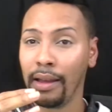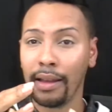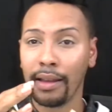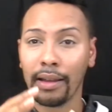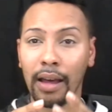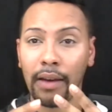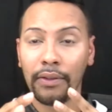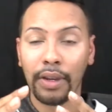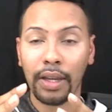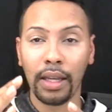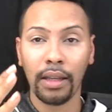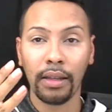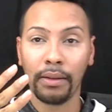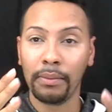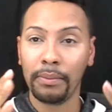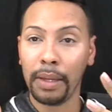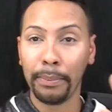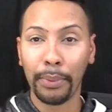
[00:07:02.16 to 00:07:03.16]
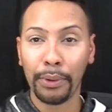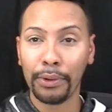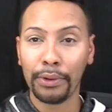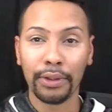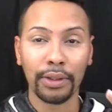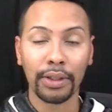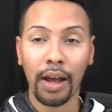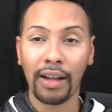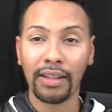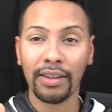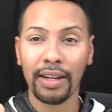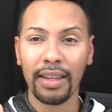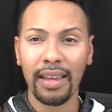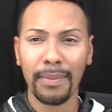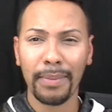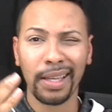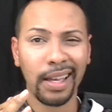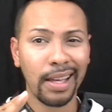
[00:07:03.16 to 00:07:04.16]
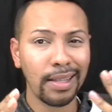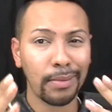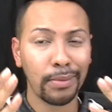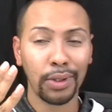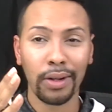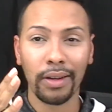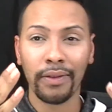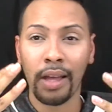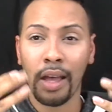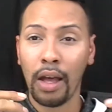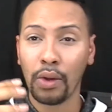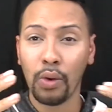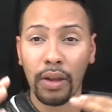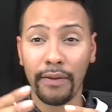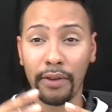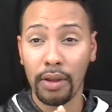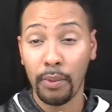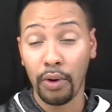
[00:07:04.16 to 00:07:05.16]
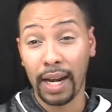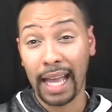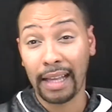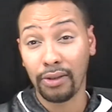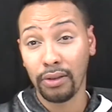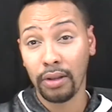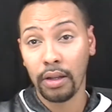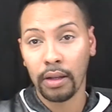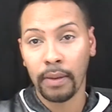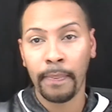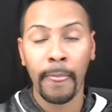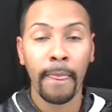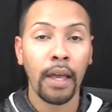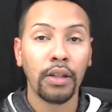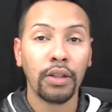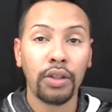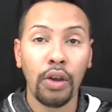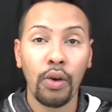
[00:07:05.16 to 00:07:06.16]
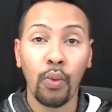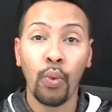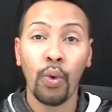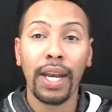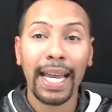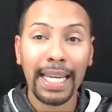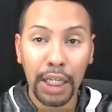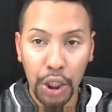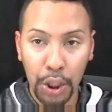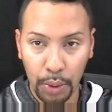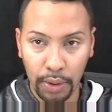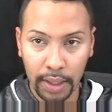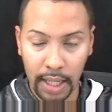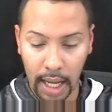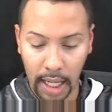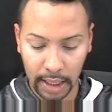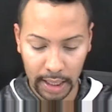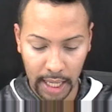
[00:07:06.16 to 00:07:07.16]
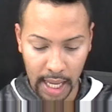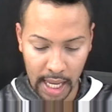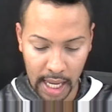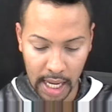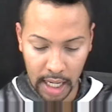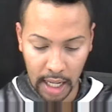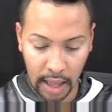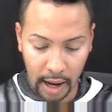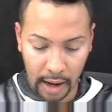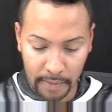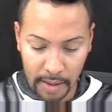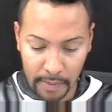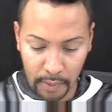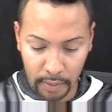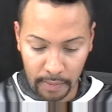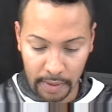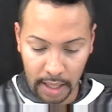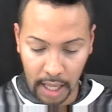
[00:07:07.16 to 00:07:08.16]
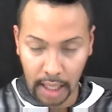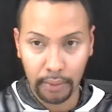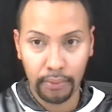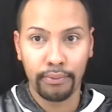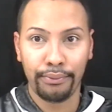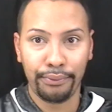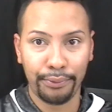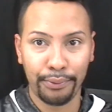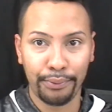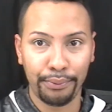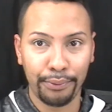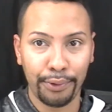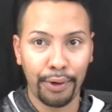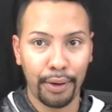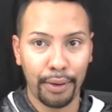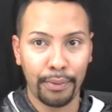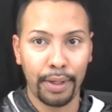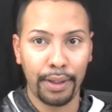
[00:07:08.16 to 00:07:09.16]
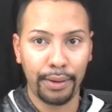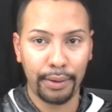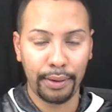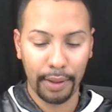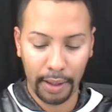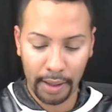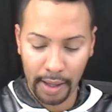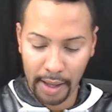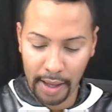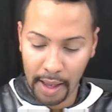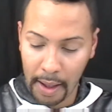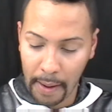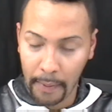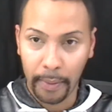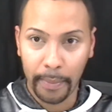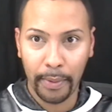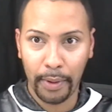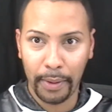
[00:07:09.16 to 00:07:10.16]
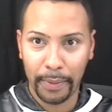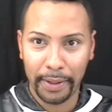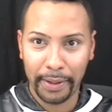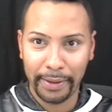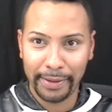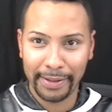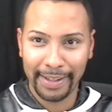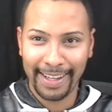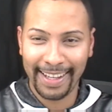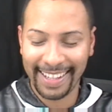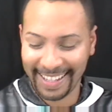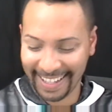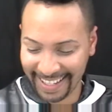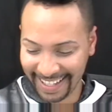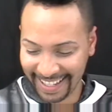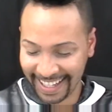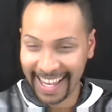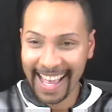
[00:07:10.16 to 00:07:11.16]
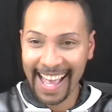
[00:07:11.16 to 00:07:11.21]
covering pimples or scars or anything because I'm sort of going for the more natural look. So what I use next, and a lot of people would be like, girl, why are you using it? Or boy, why are you using